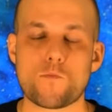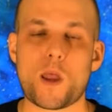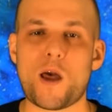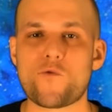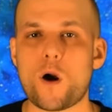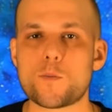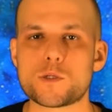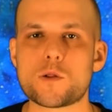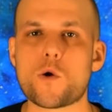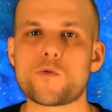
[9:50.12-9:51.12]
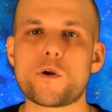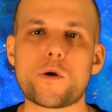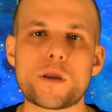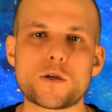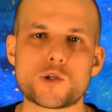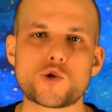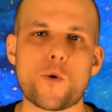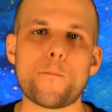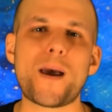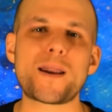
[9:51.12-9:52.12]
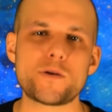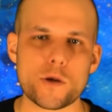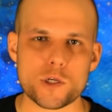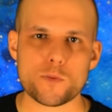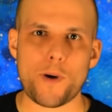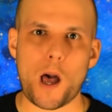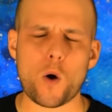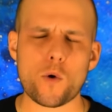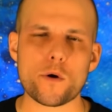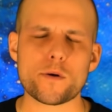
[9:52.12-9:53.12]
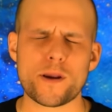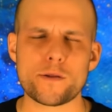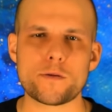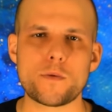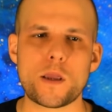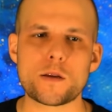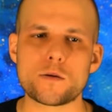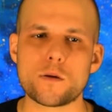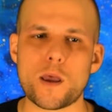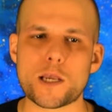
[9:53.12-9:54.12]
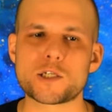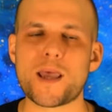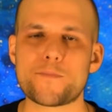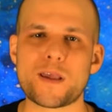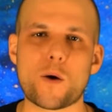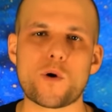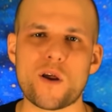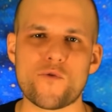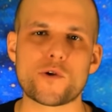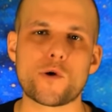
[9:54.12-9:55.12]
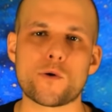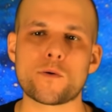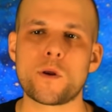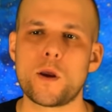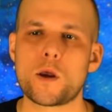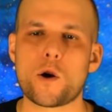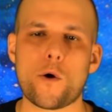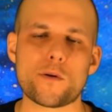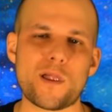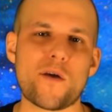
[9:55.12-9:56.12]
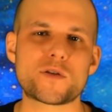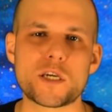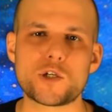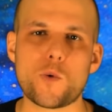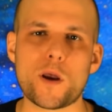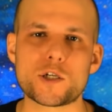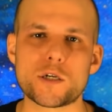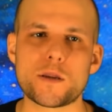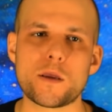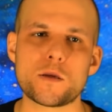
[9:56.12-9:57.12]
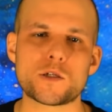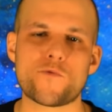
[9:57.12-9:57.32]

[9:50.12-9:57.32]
I've come to learn there is tremendous power in, in accepting whatever your current life situation is.